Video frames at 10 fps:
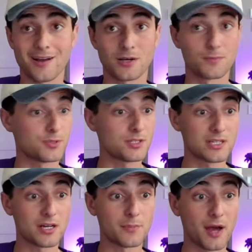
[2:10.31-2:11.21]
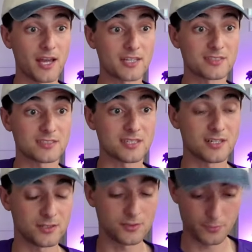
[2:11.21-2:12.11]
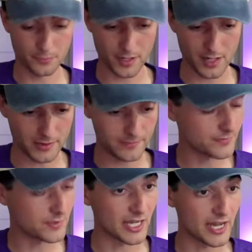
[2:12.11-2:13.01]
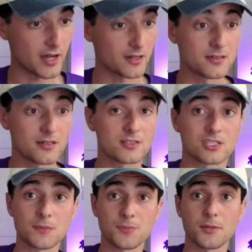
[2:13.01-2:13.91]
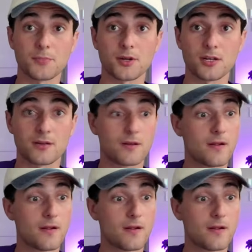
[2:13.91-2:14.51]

Completely unbiased still, but yeah, simply put,